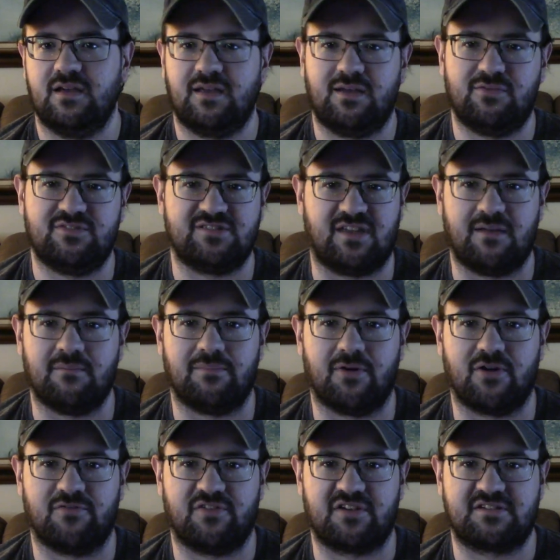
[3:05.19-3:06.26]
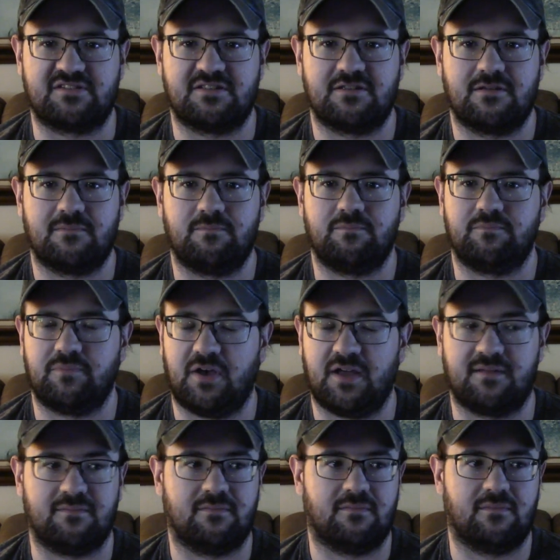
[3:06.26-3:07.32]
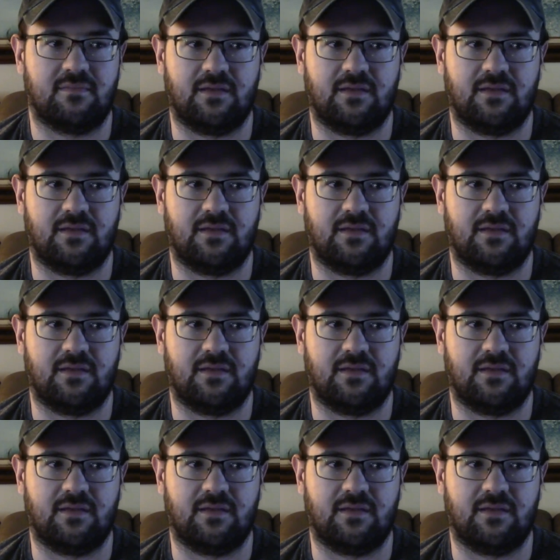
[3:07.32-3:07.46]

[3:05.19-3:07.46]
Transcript: It was imperfect, but